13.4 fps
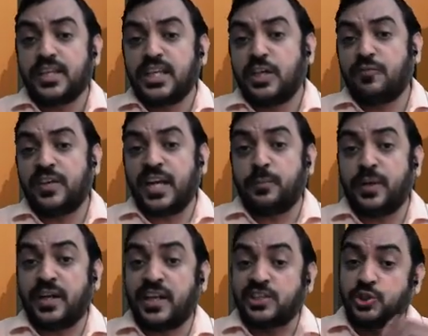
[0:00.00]
If debt
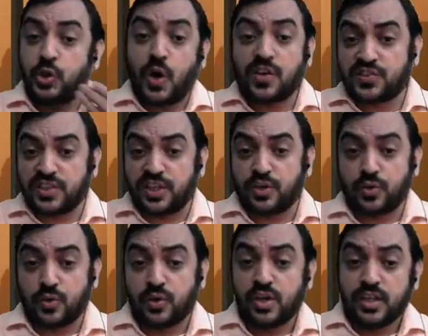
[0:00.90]
beta is not
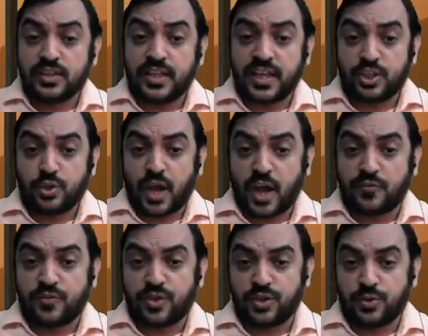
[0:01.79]
0, then you
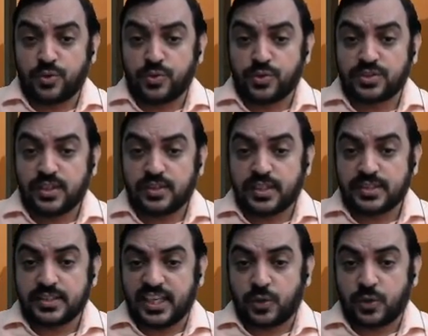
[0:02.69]
have to use
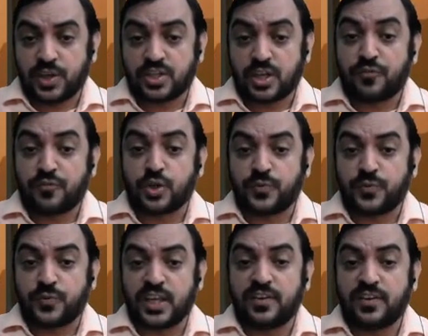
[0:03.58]
this equation. Of course,
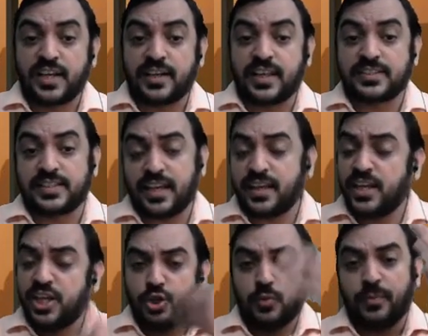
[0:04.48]
wherever debt is there,
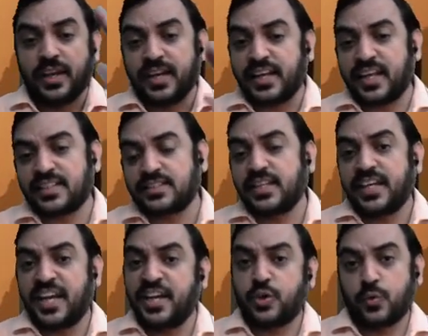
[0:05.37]
you make it as
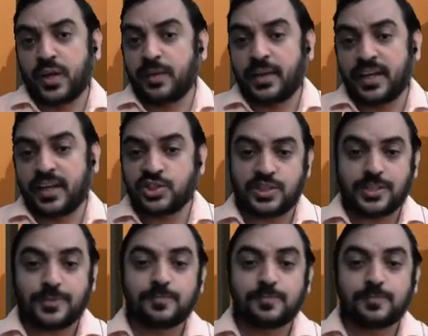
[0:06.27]
into 1 minus t.